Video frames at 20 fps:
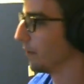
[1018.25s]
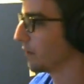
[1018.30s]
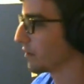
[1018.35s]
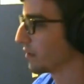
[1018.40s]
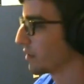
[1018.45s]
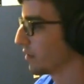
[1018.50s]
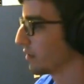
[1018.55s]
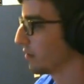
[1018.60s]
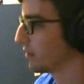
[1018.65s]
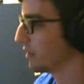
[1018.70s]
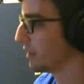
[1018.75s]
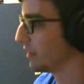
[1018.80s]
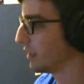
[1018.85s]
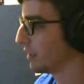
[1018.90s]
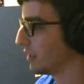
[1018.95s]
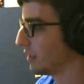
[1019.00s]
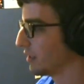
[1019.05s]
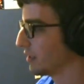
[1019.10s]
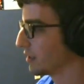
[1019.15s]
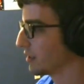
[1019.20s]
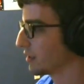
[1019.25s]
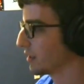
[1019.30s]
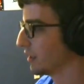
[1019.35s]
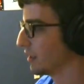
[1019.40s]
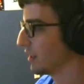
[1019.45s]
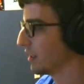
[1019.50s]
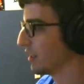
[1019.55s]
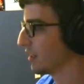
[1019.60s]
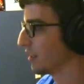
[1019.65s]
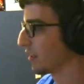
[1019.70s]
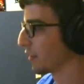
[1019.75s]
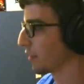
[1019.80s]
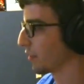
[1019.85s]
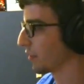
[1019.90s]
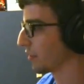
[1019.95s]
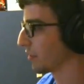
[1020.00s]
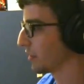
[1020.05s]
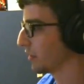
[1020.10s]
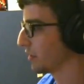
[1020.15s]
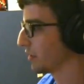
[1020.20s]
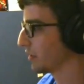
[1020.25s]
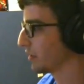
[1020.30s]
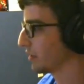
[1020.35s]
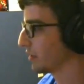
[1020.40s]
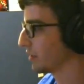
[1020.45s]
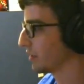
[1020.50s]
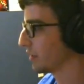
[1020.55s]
stone tikis in the 30